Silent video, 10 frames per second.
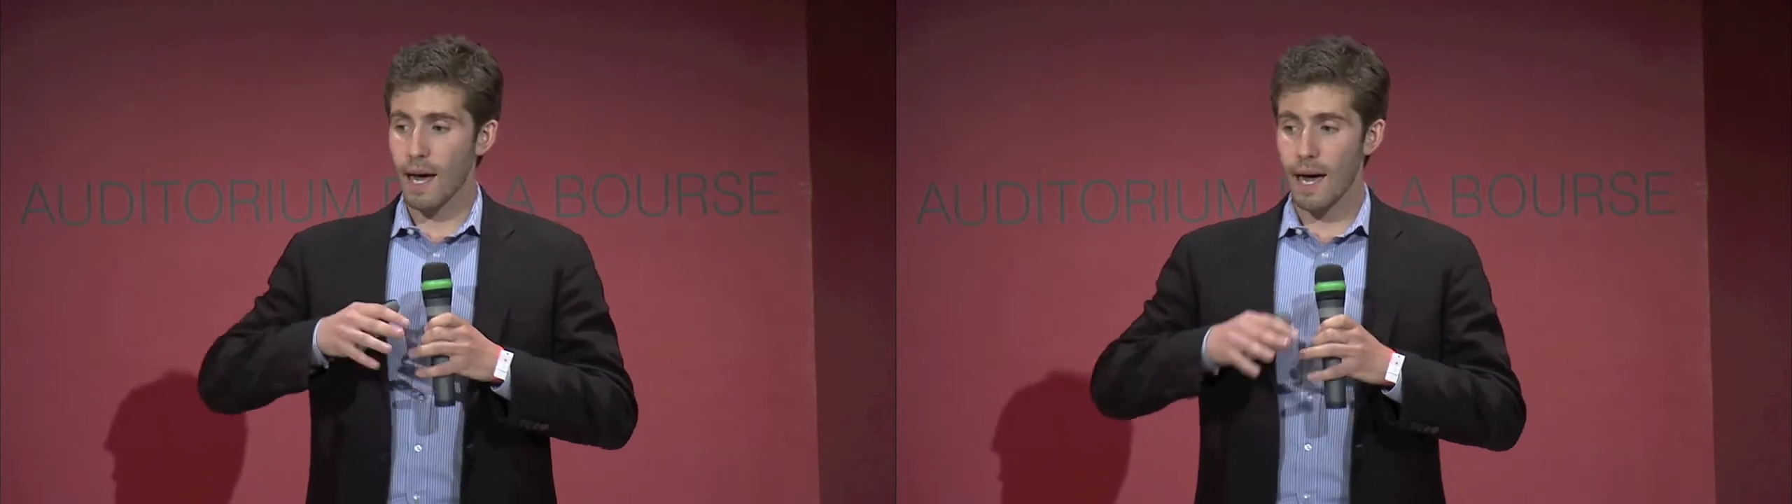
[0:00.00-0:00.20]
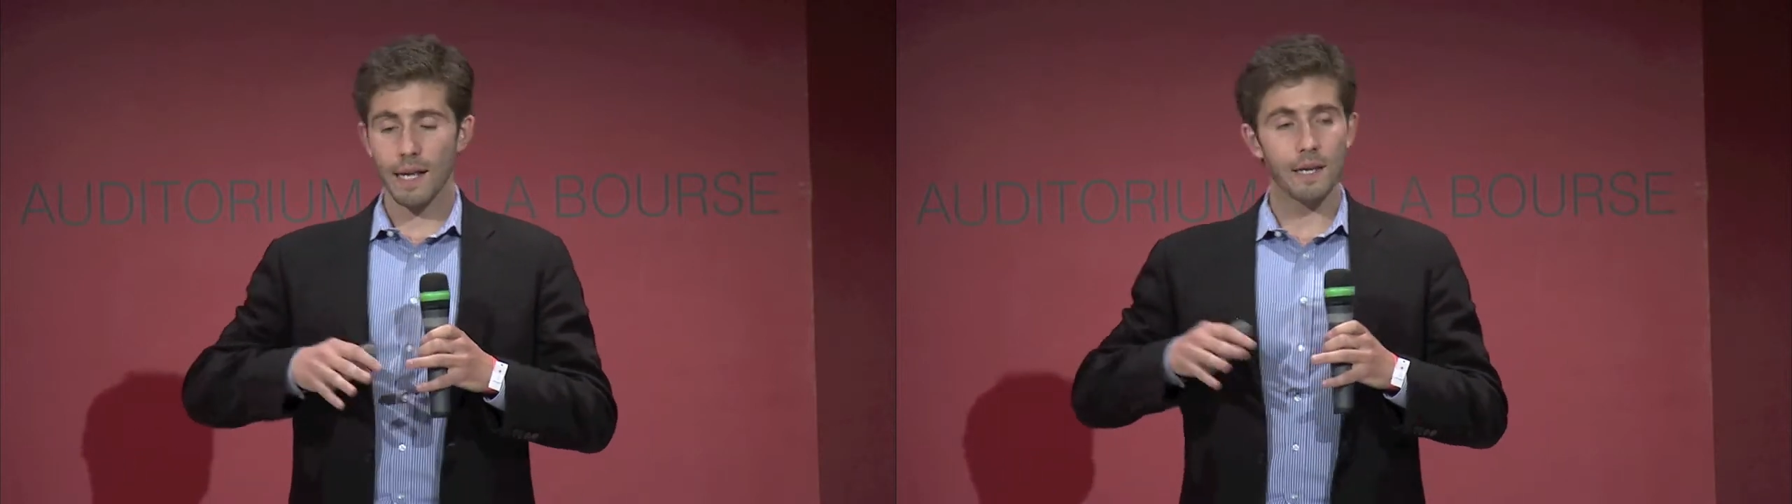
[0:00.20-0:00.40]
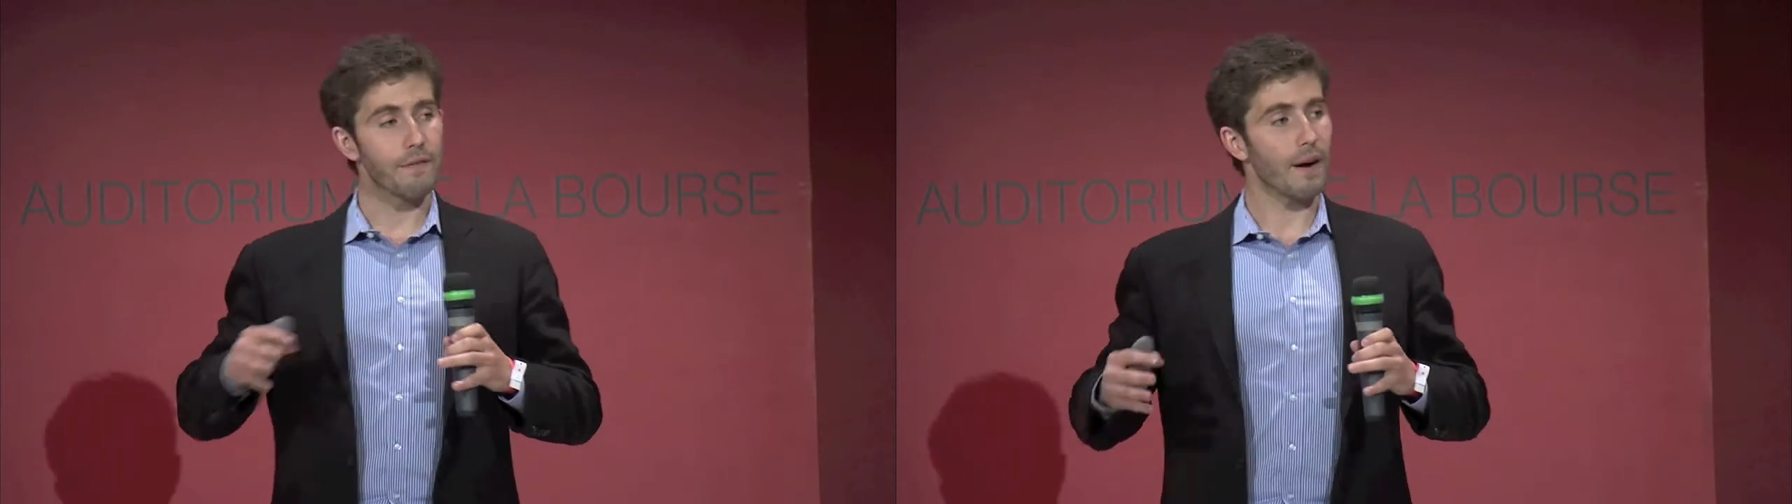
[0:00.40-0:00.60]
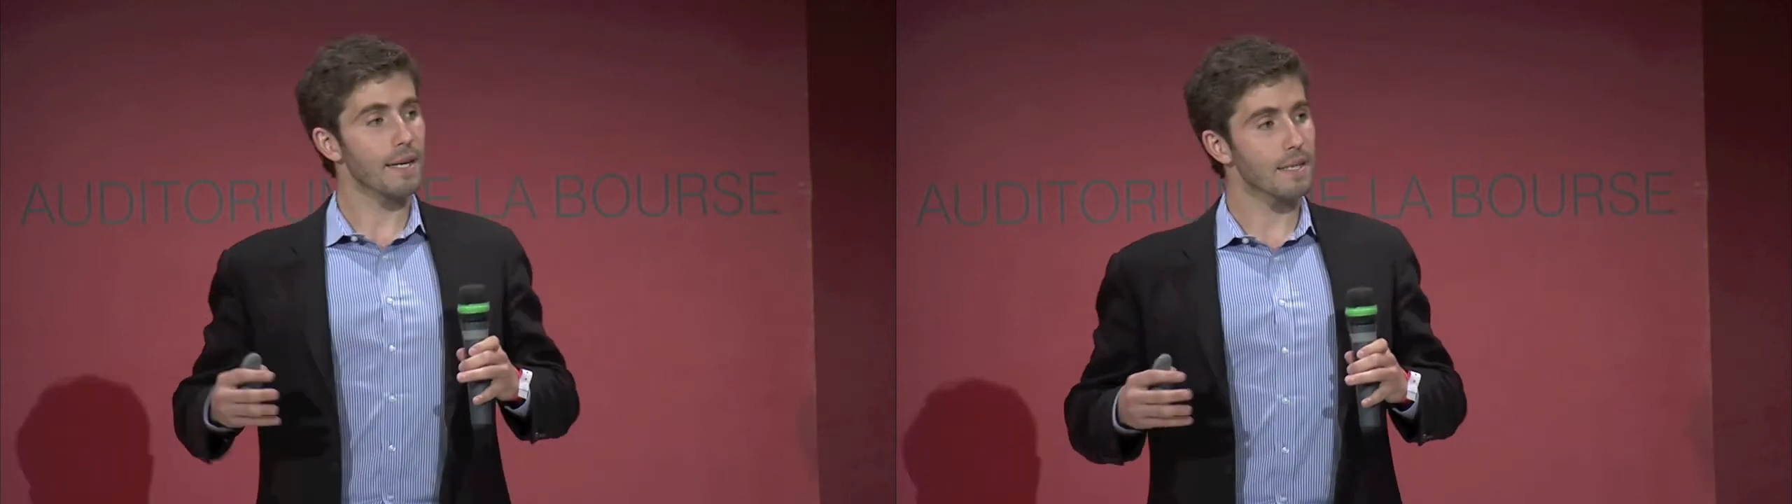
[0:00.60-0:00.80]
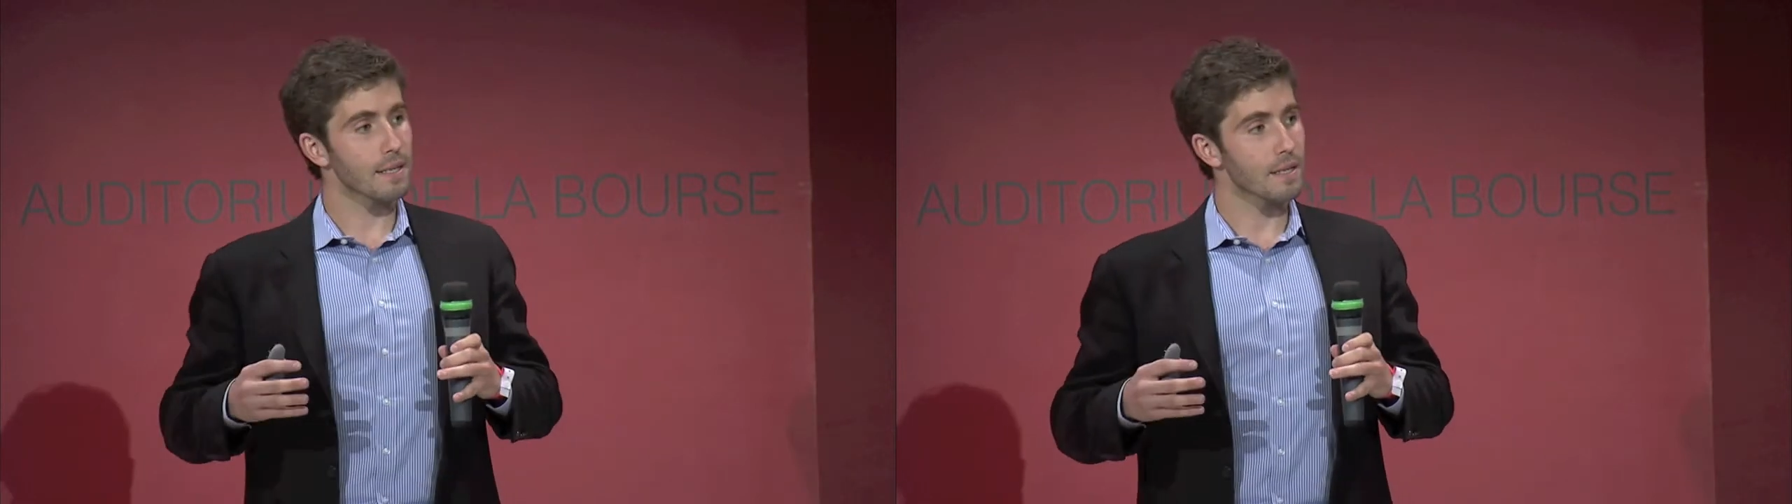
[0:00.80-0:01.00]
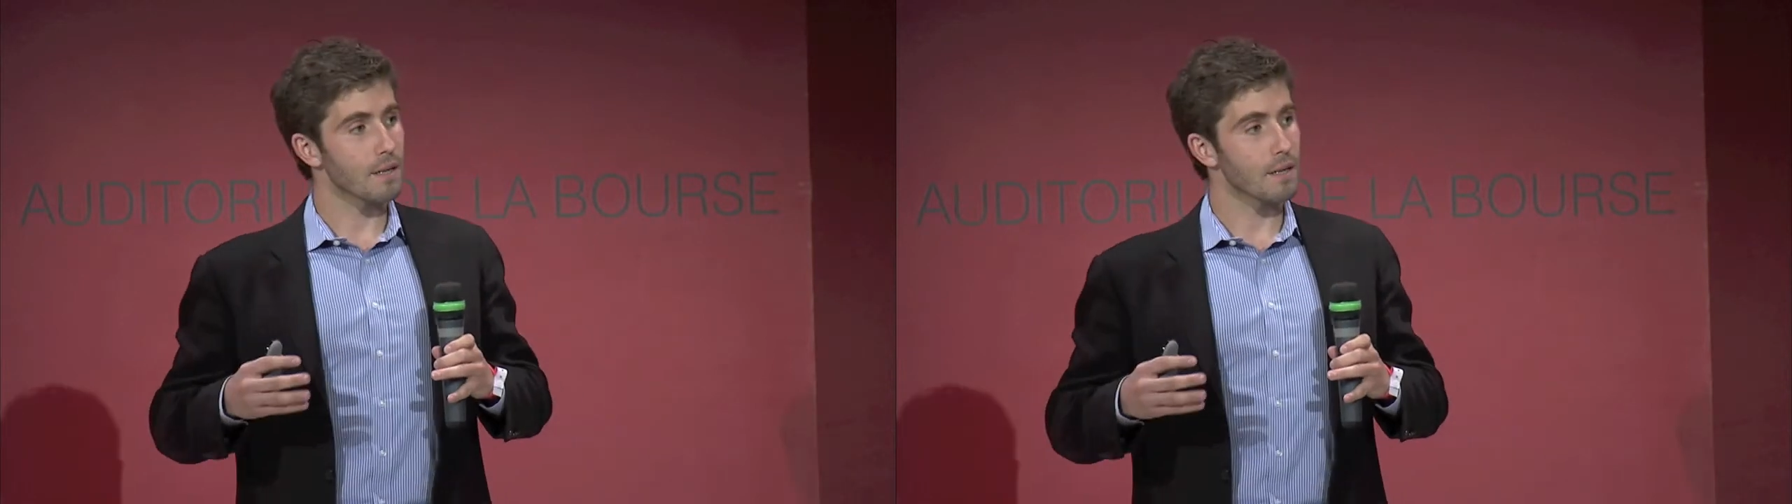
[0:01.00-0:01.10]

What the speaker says: any device